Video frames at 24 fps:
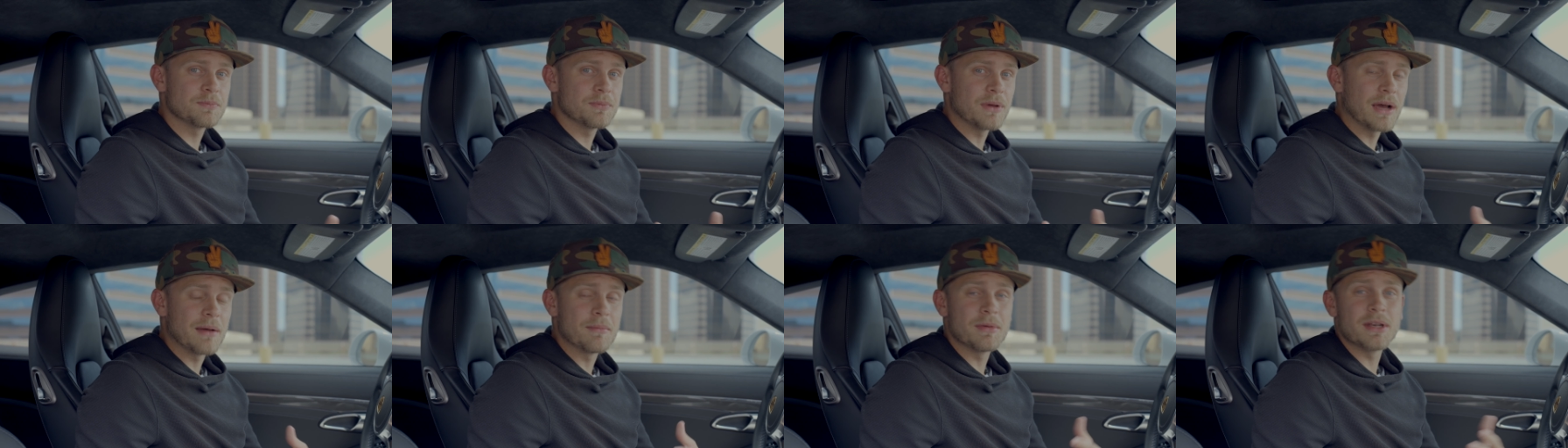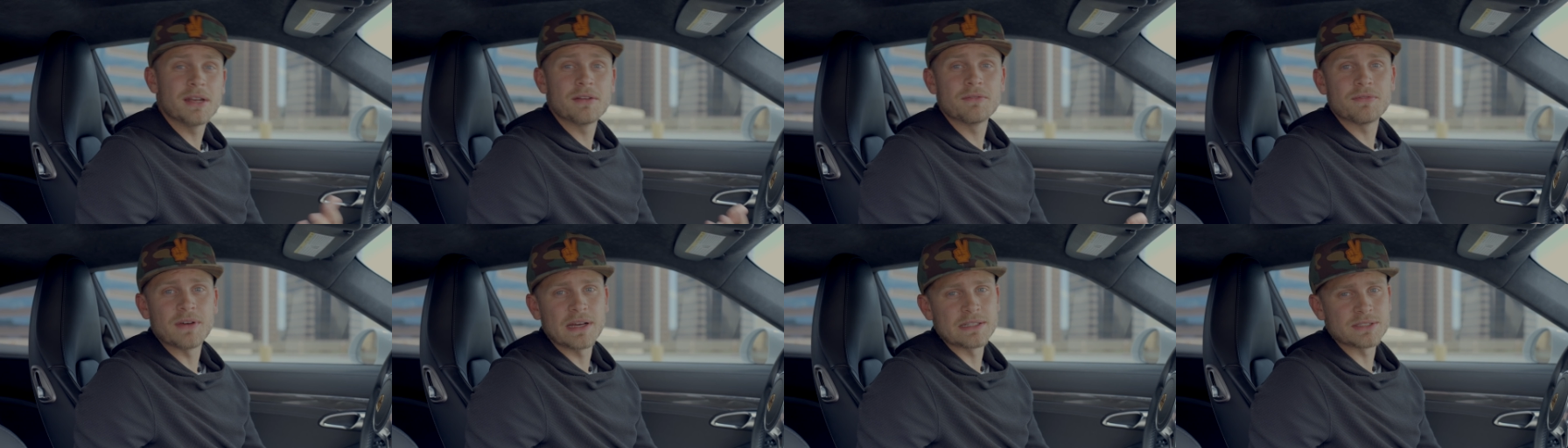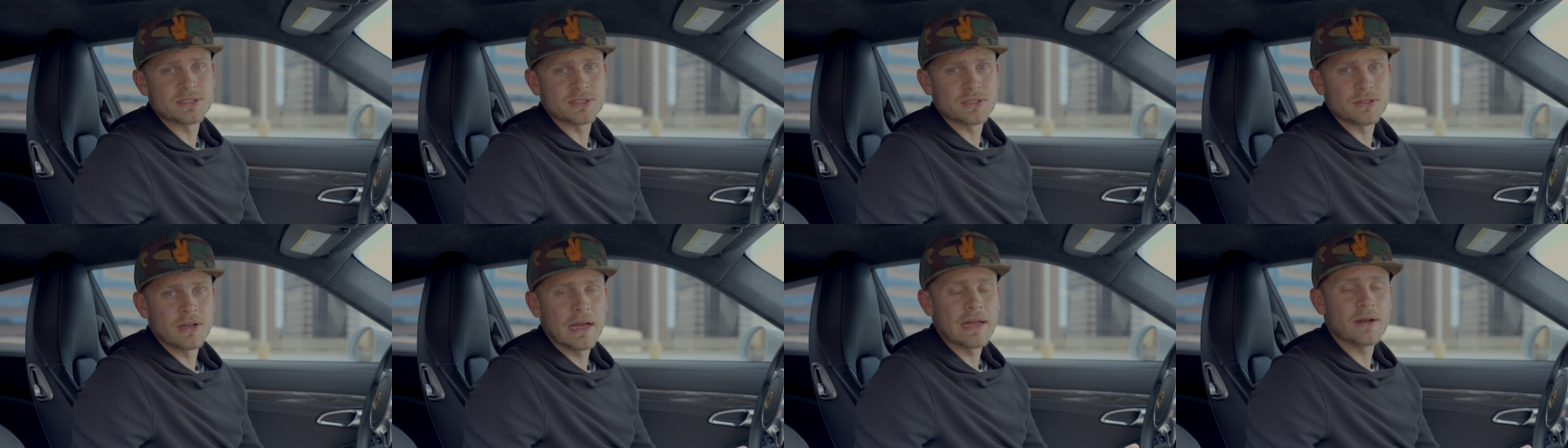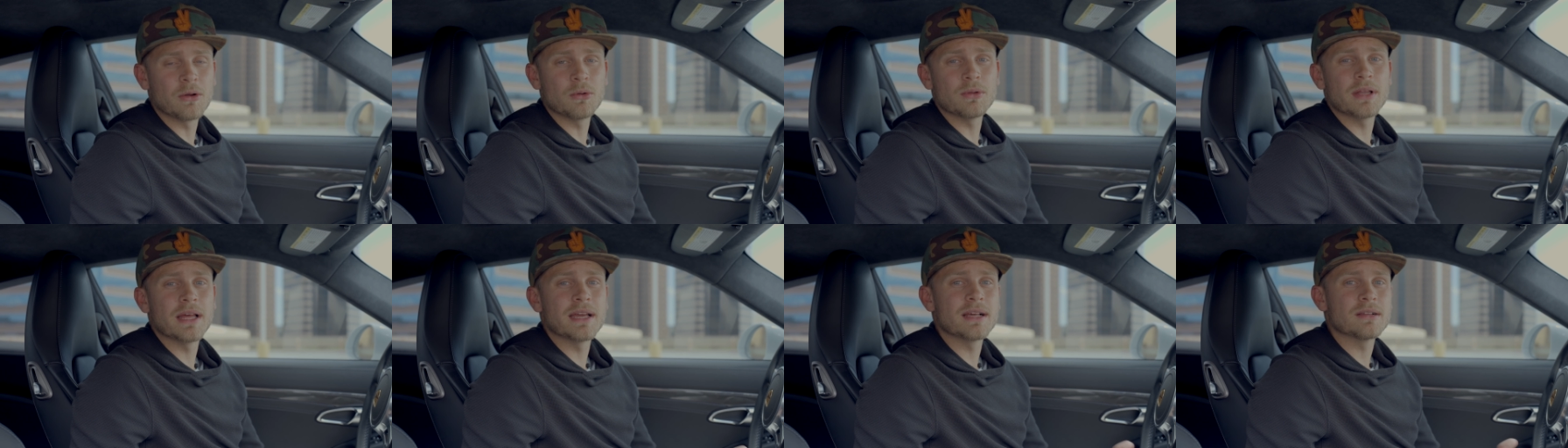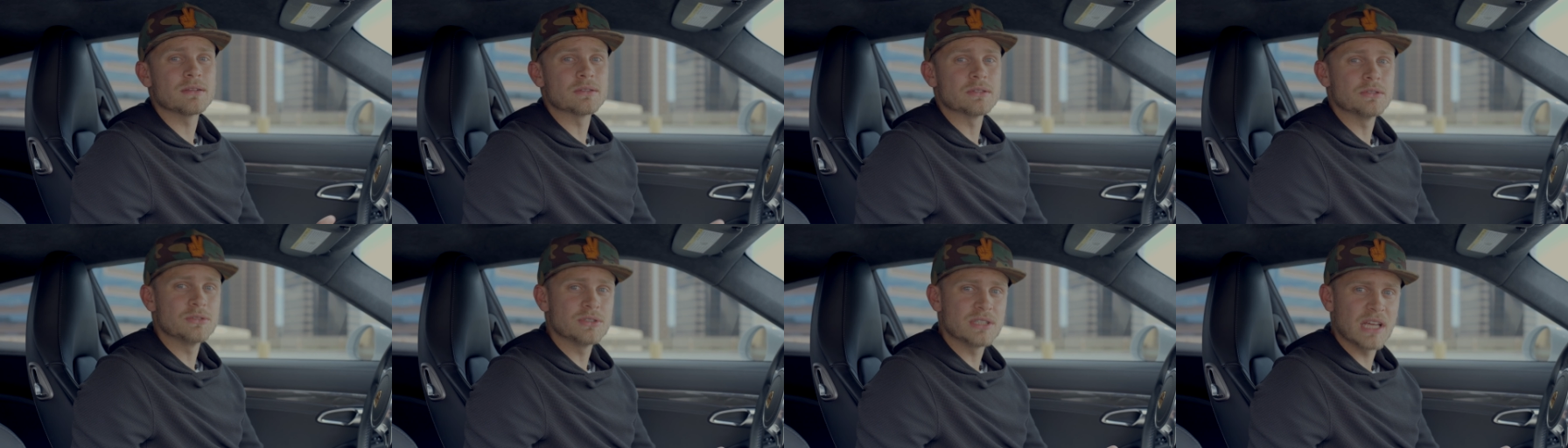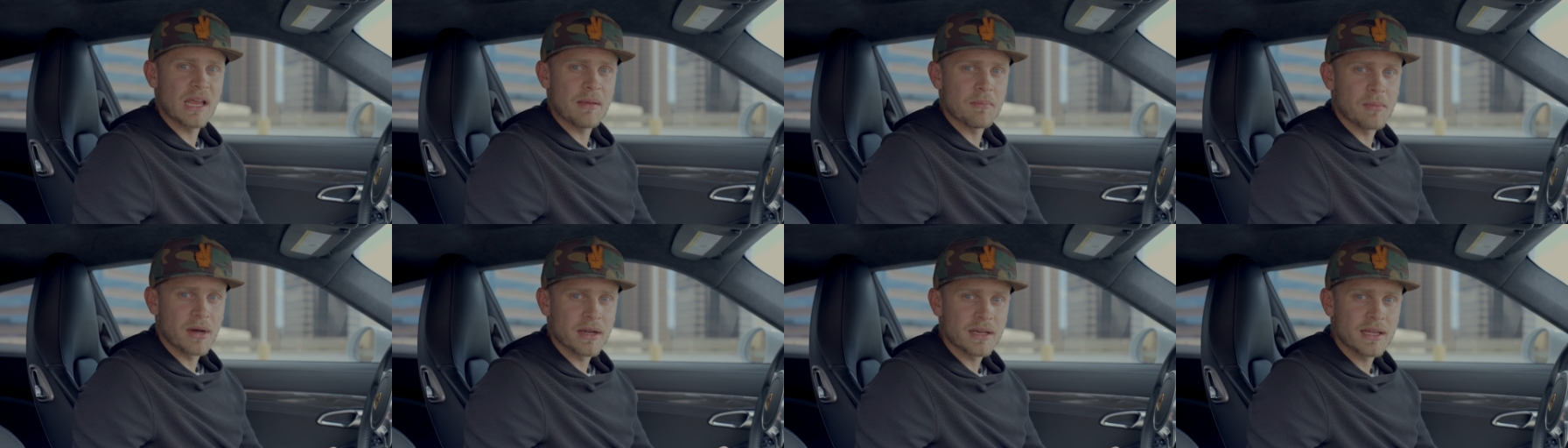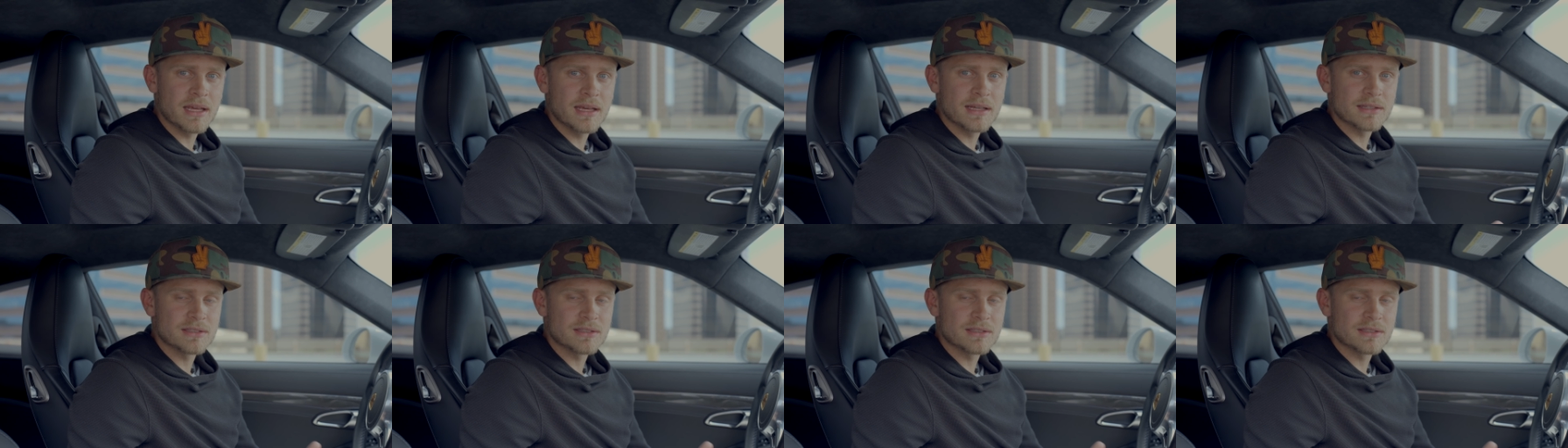I'm an investor. I don't like losing money.